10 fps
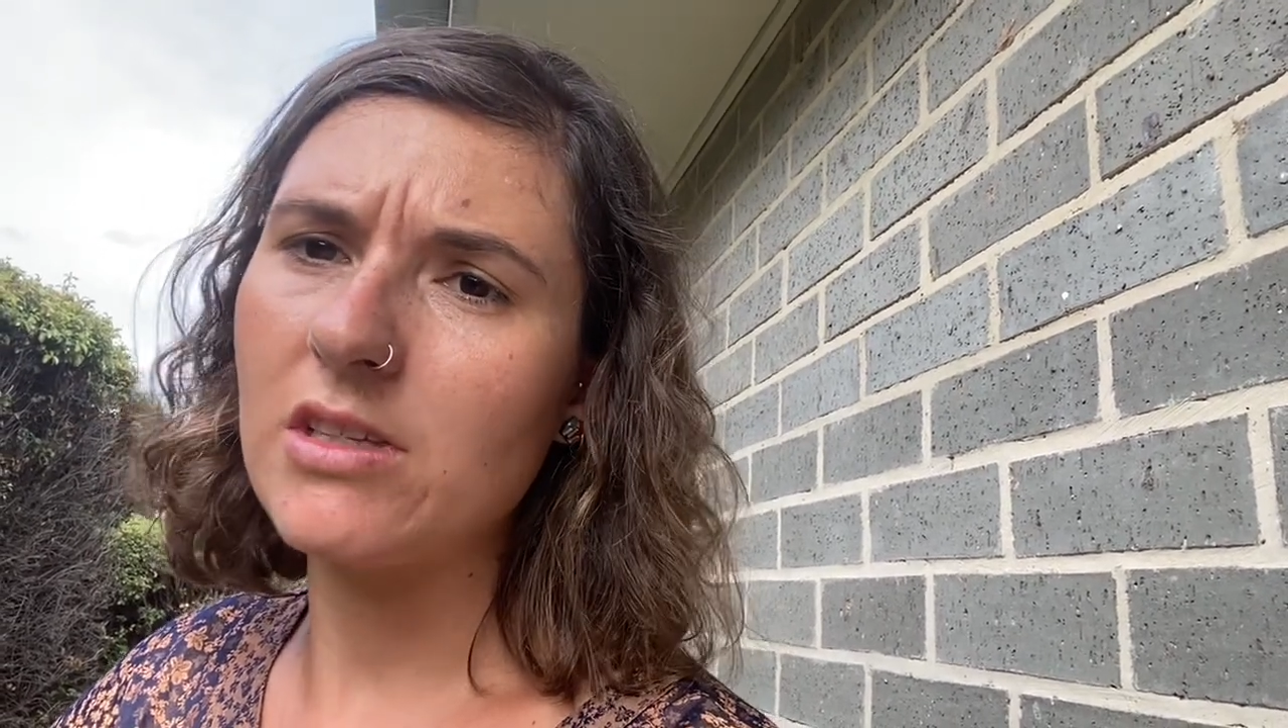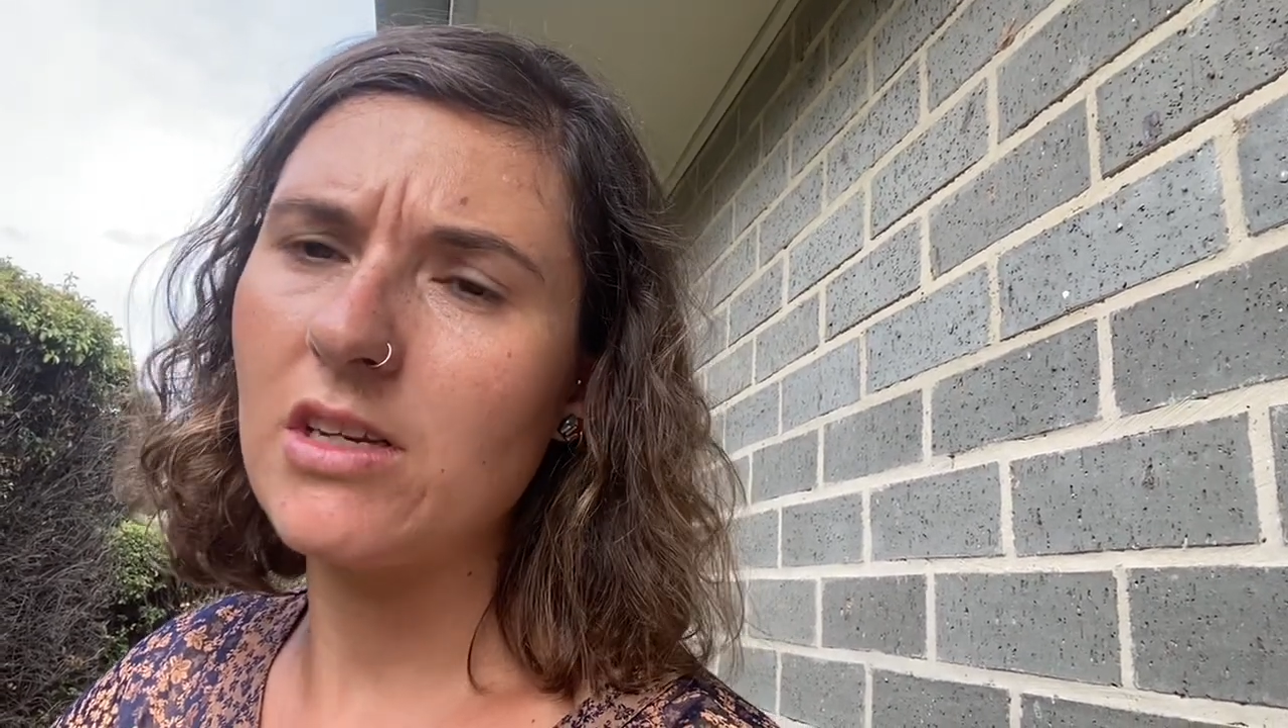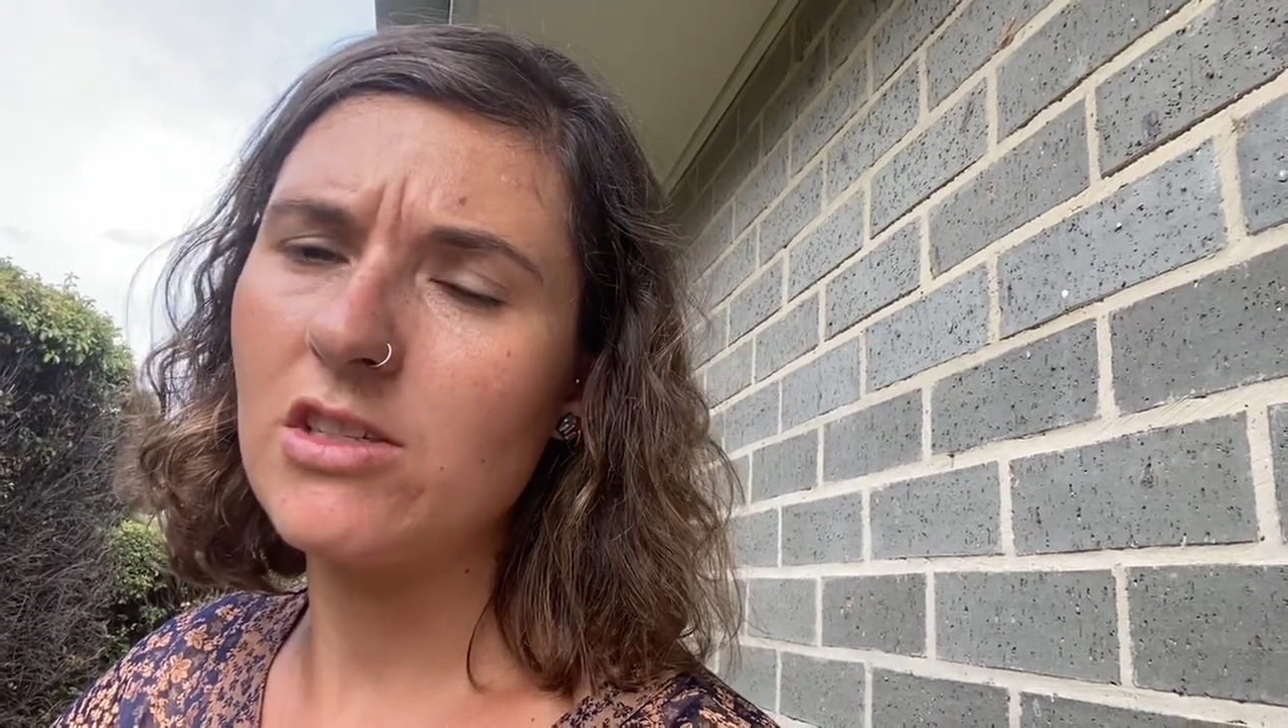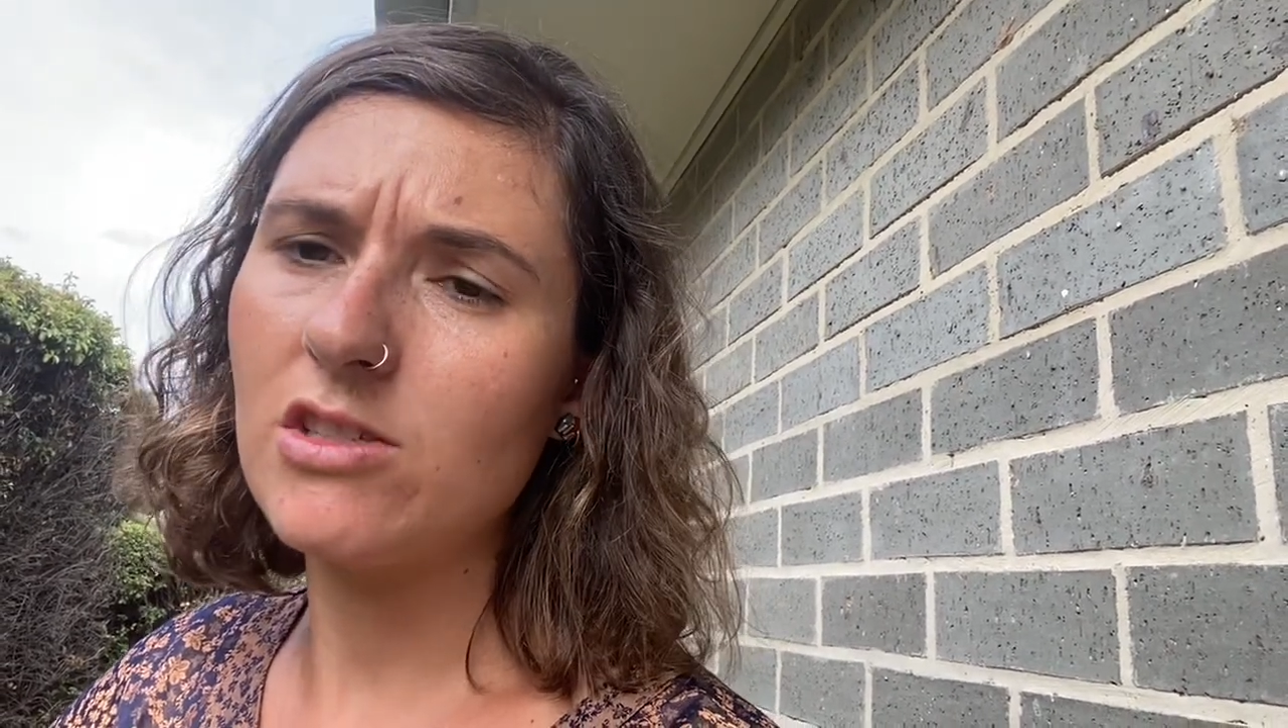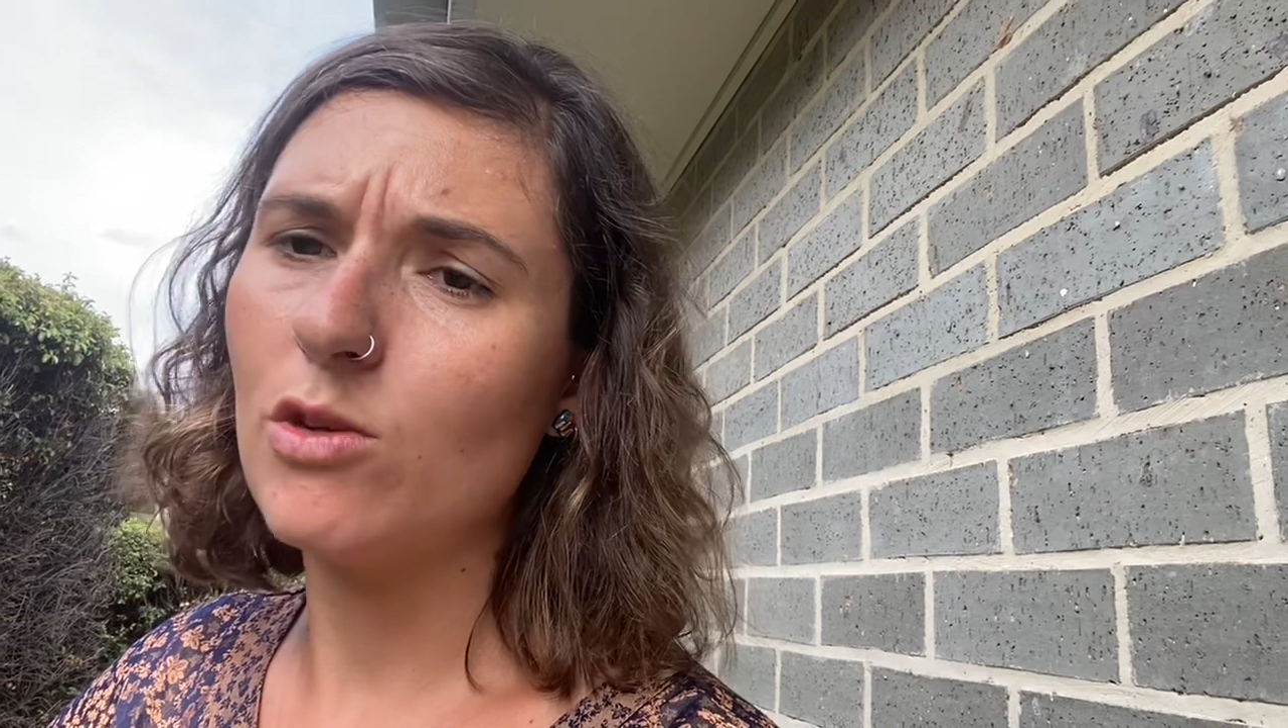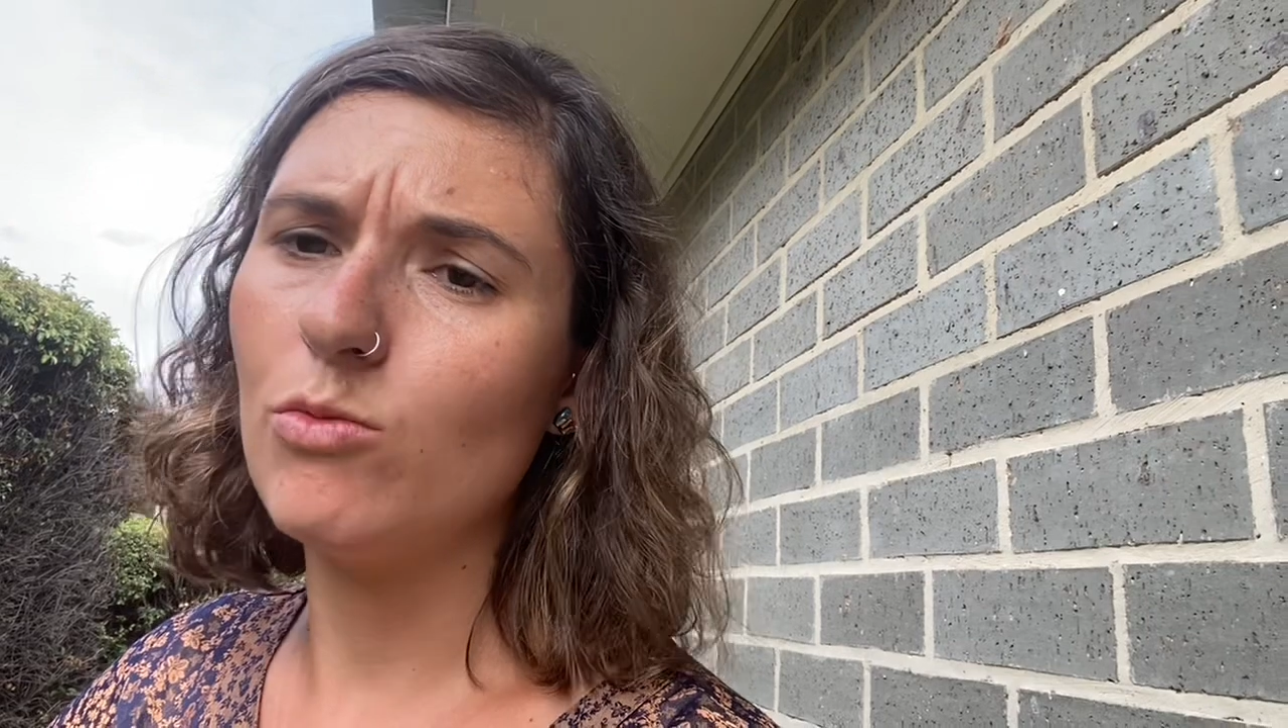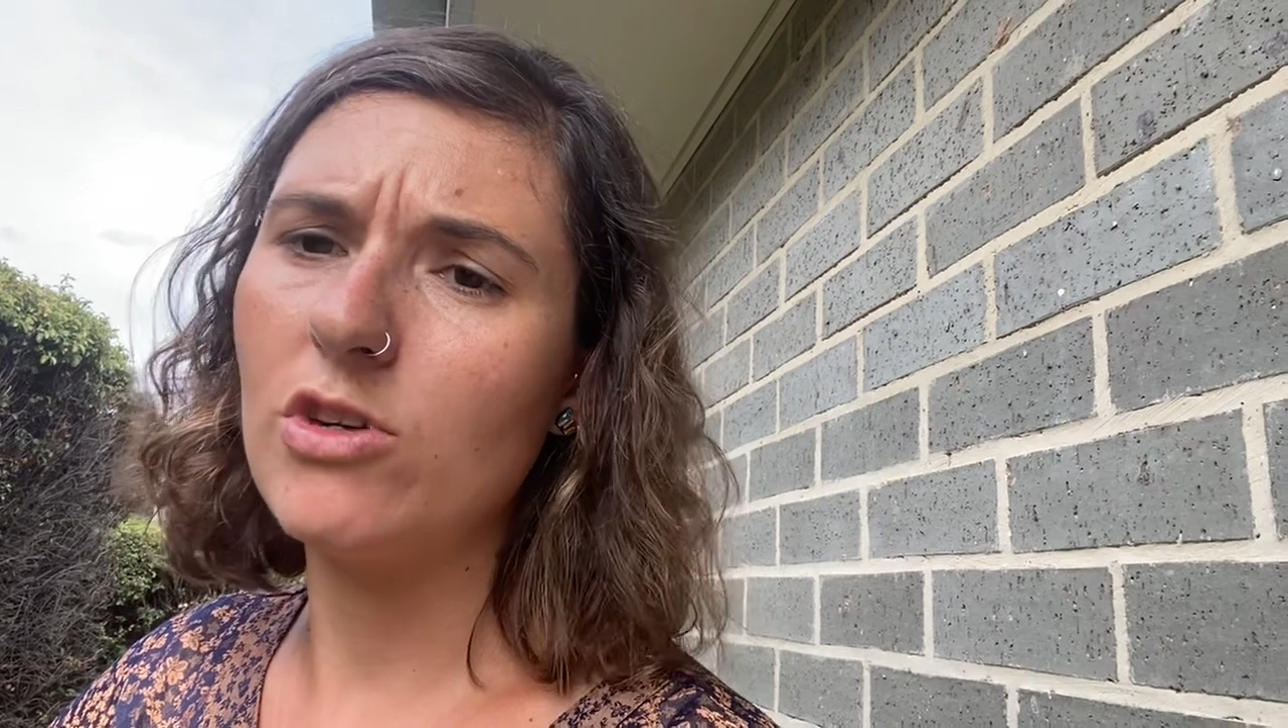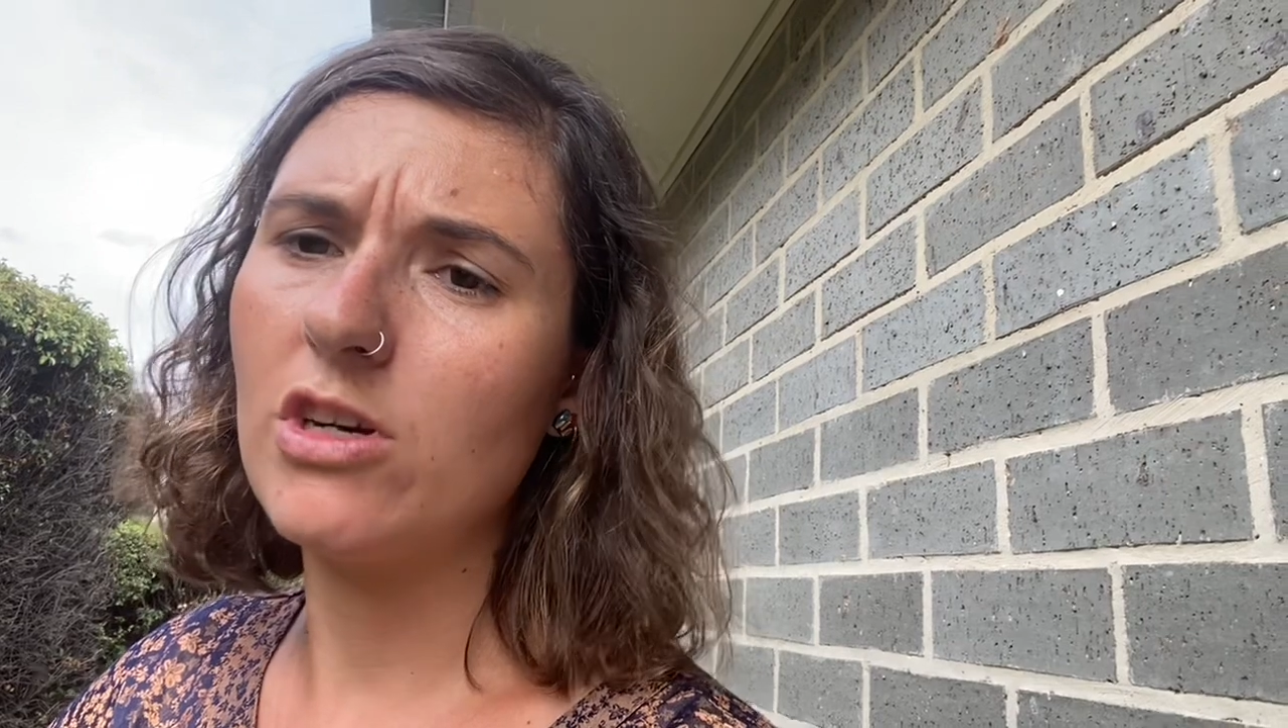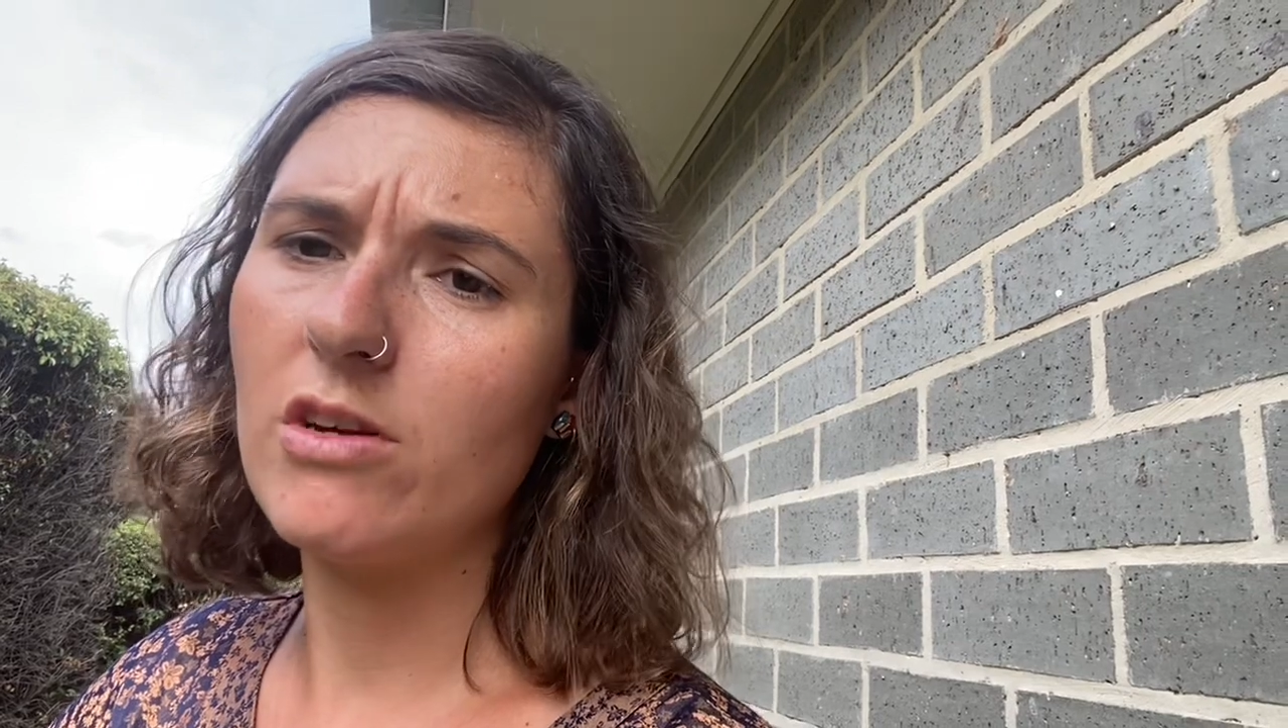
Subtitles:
They just don't want it